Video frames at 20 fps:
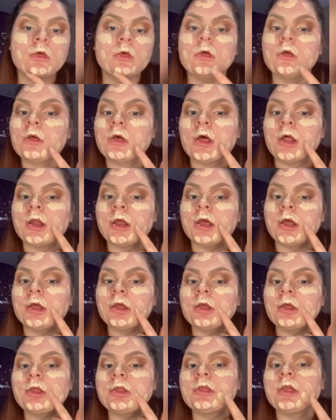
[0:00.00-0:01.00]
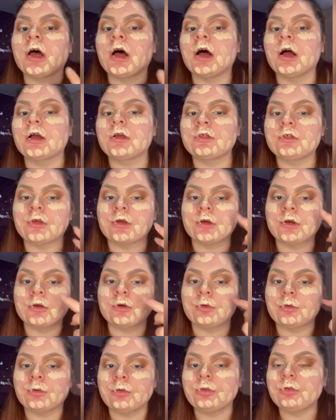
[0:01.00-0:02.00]
any dark
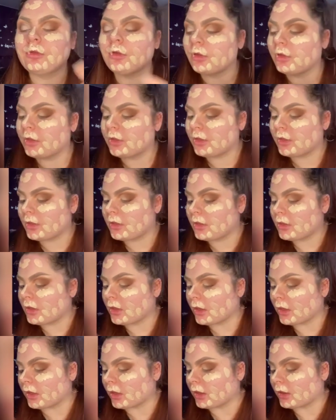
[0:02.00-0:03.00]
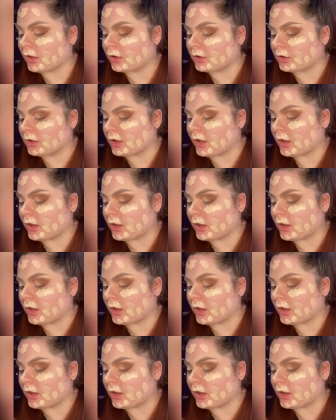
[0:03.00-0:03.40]
circles, and